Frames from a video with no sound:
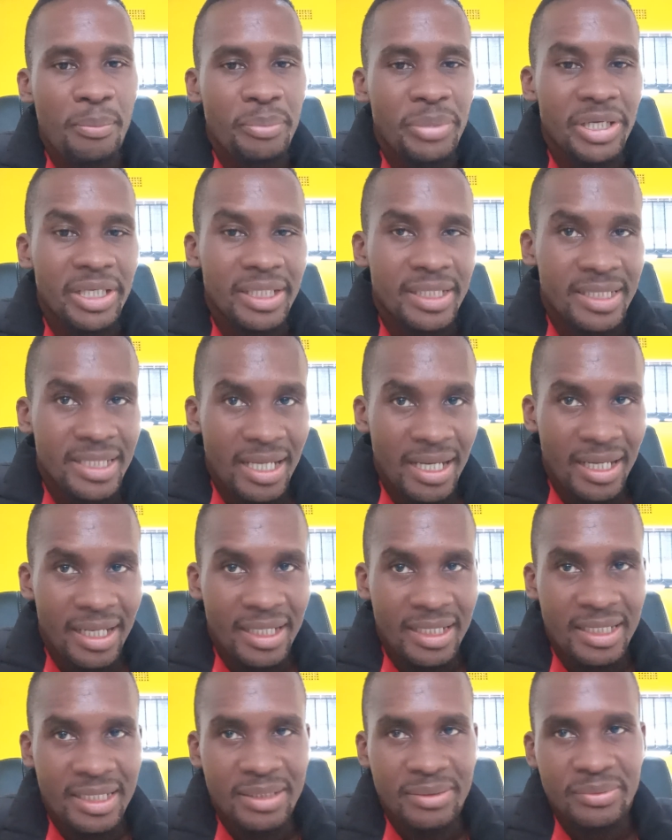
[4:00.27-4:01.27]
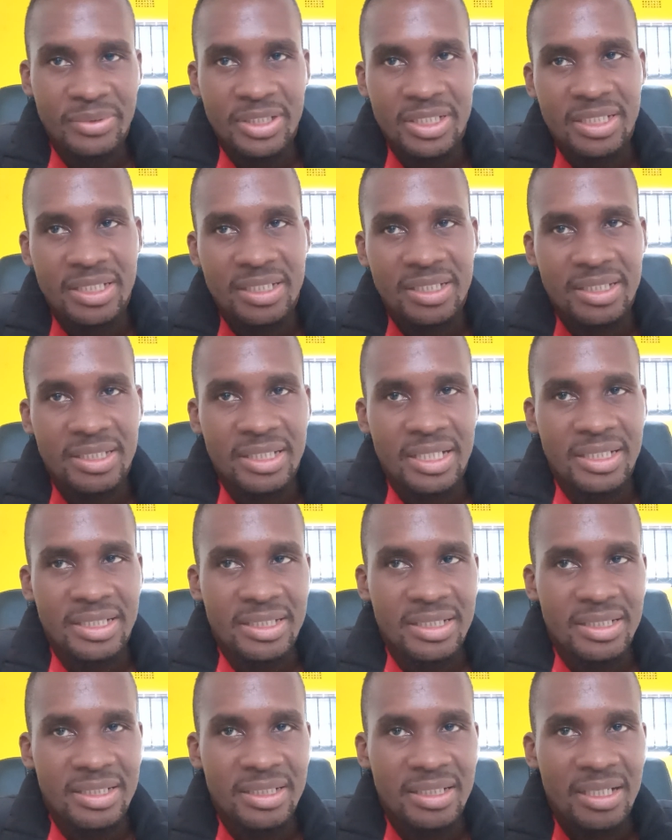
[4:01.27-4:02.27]
p tag, which is
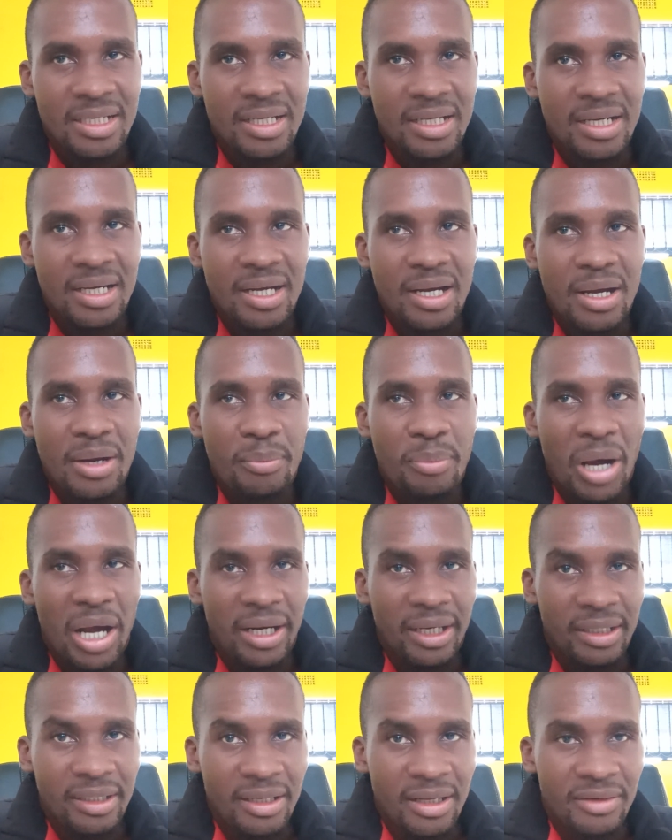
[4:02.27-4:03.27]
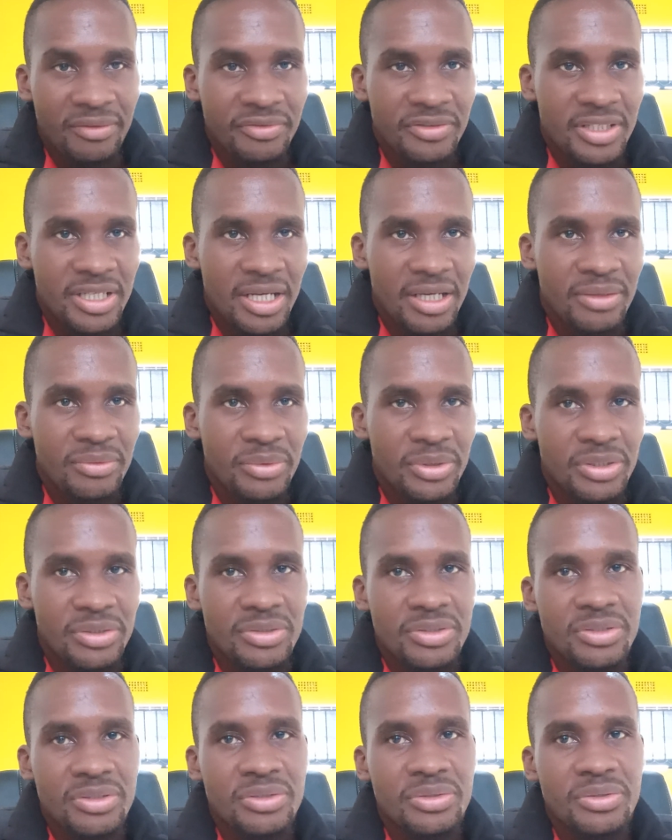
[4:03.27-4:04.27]
a paragraph tag. We
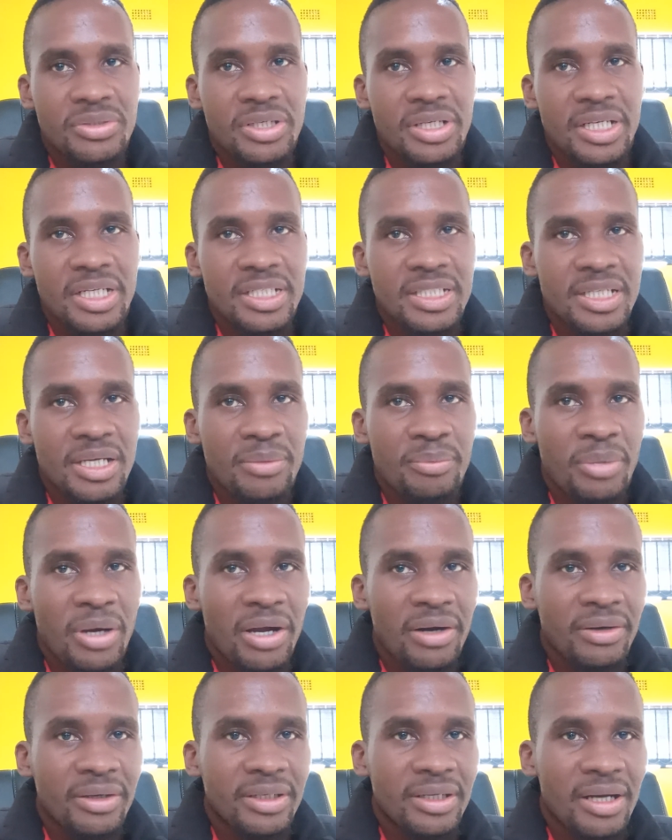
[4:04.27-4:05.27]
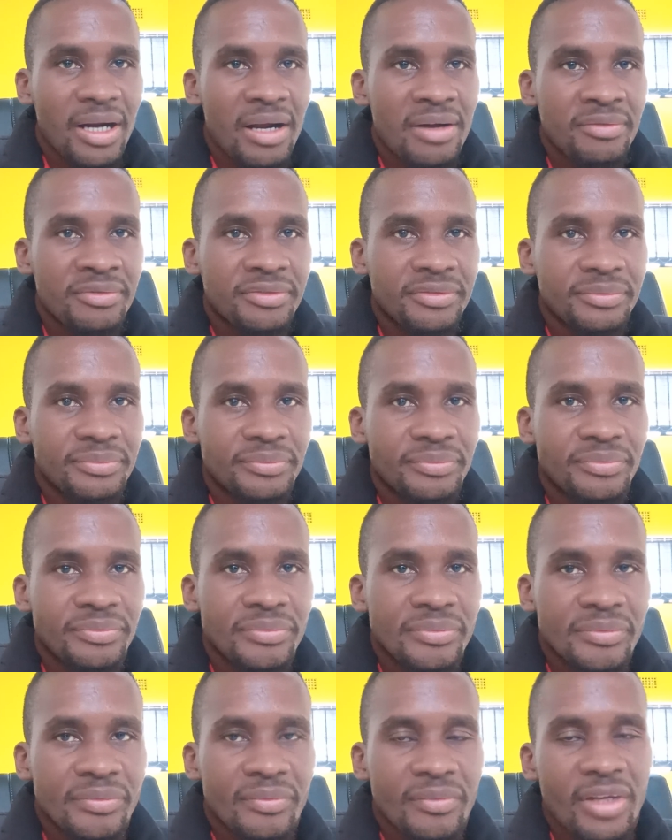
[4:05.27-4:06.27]
use it to create a paragraph.
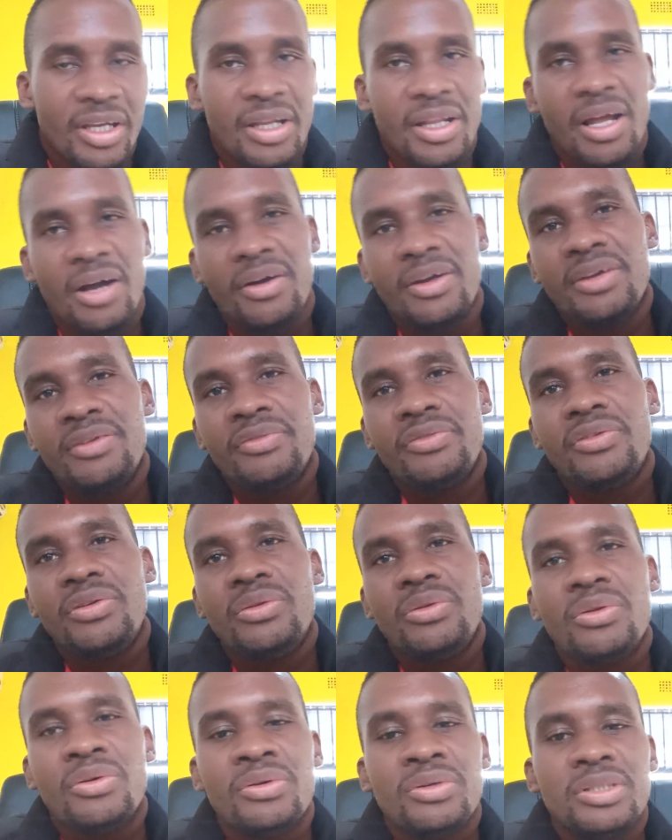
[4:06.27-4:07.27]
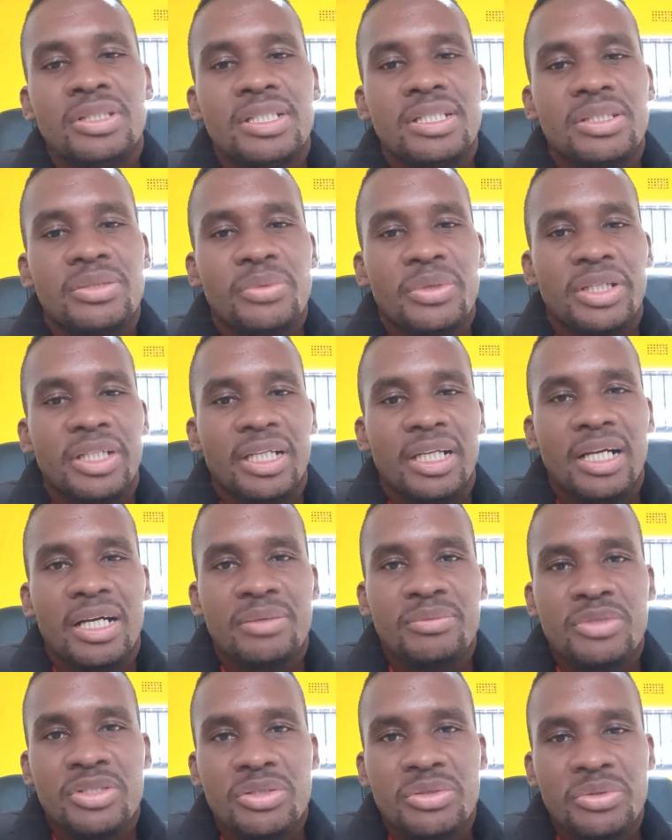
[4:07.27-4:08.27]
Now if you notice, when it
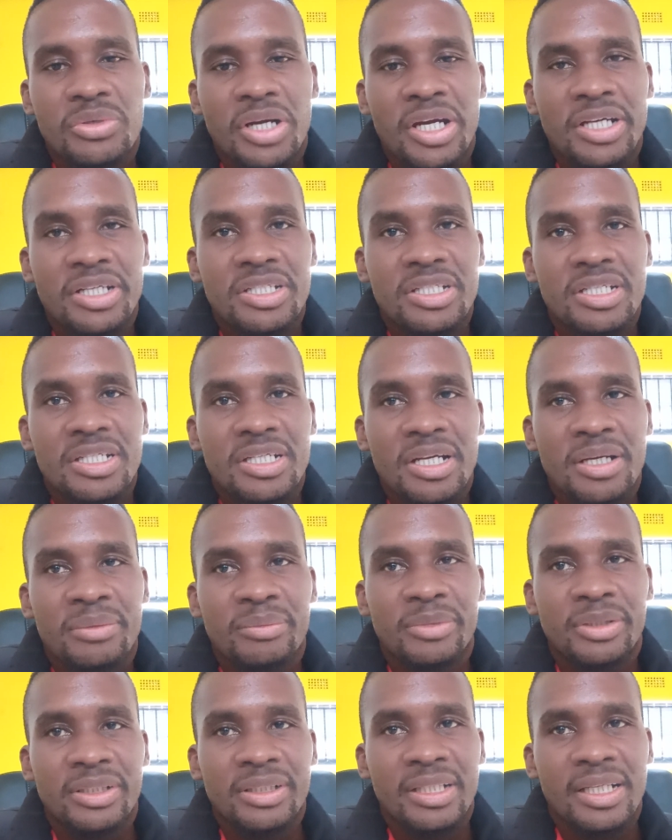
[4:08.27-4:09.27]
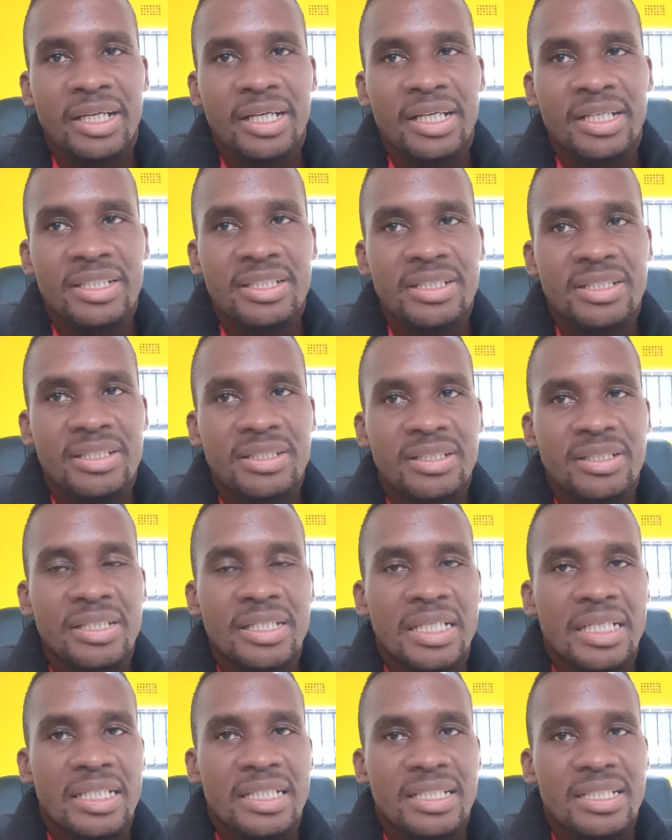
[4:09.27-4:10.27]
comes to HTML, there
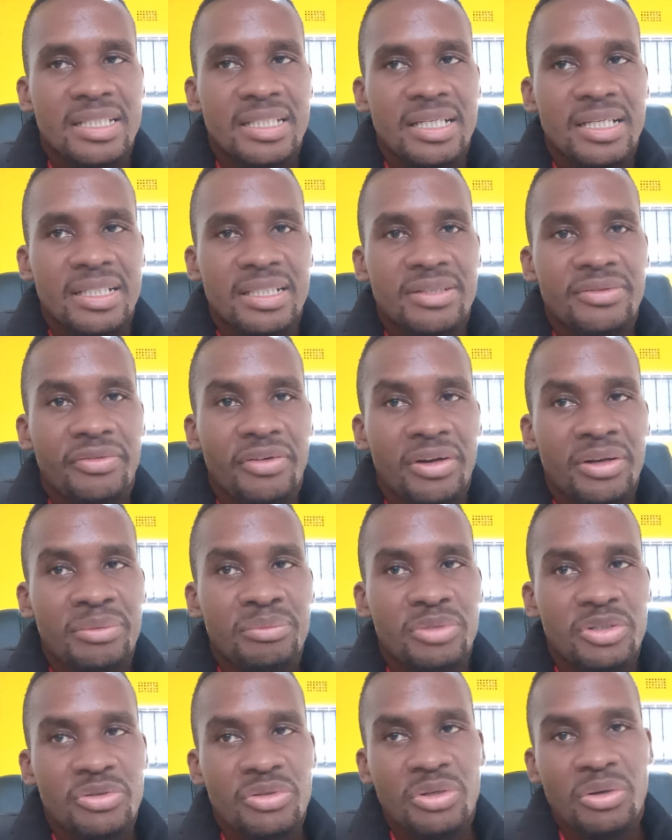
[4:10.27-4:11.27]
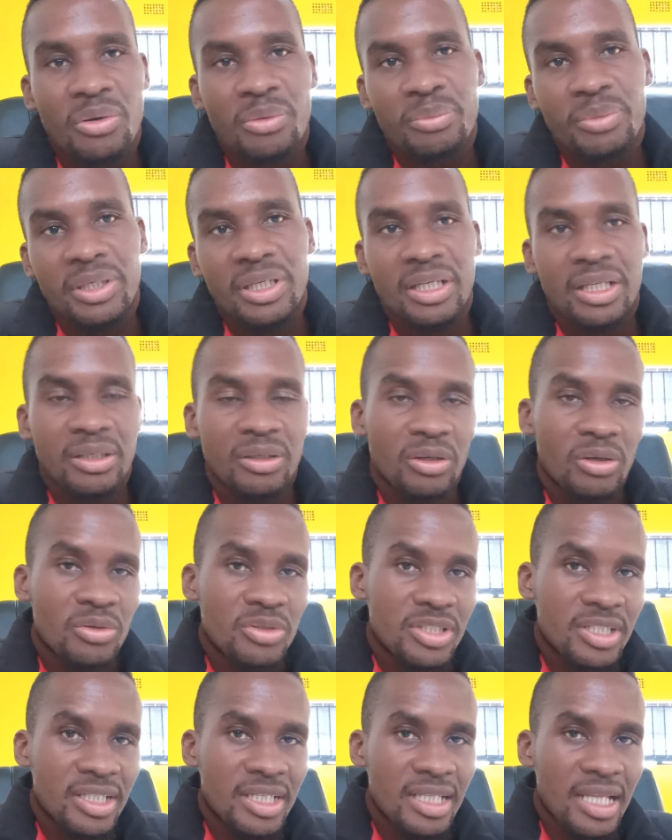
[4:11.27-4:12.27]
are different between opening and
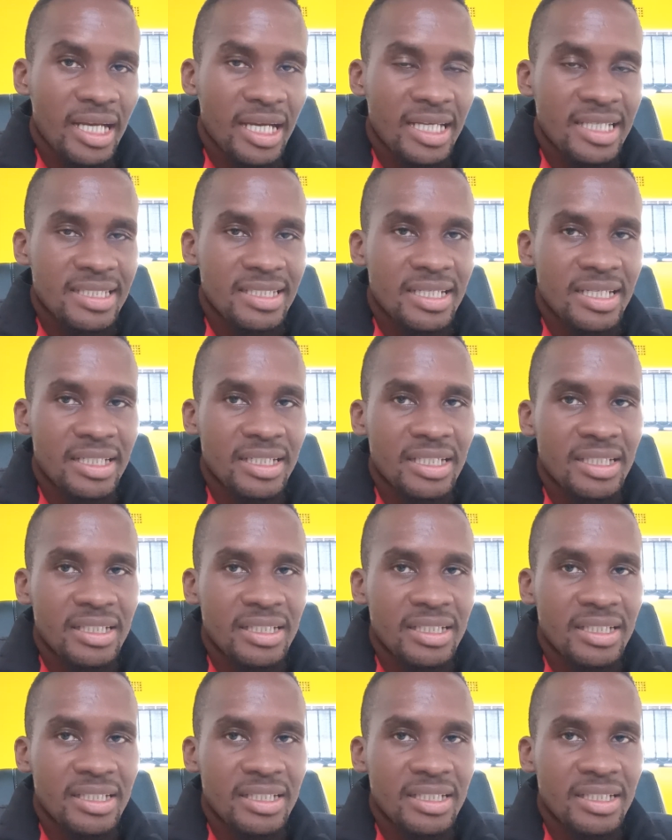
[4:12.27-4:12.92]
closing it. Like I said,